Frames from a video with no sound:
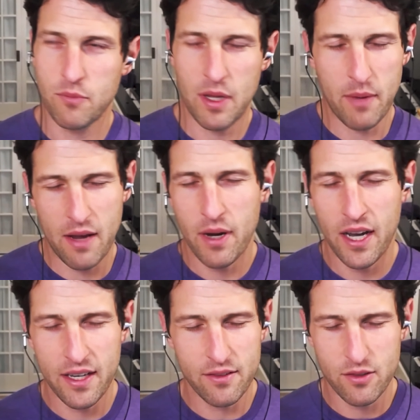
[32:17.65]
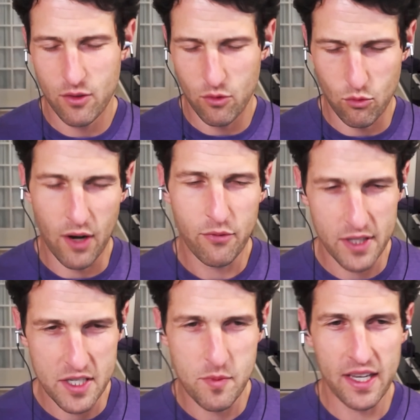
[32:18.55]
in my mind, roughly
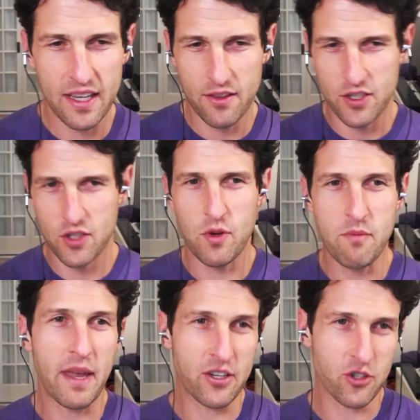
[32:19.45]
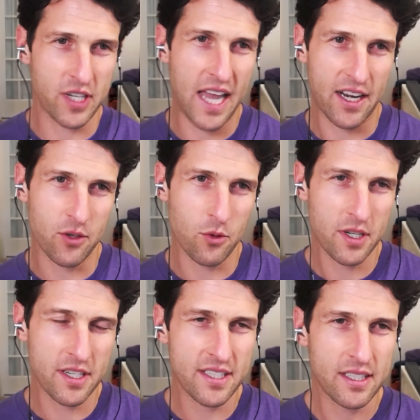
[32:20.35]
speaking, there's three major
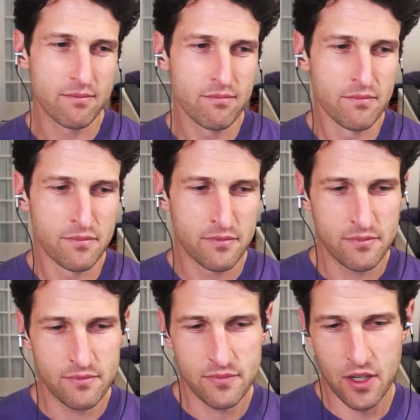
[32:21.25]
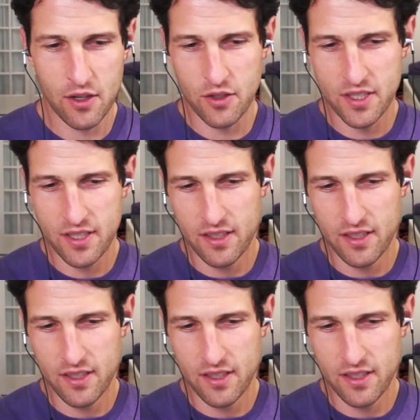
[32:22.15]
categories. There's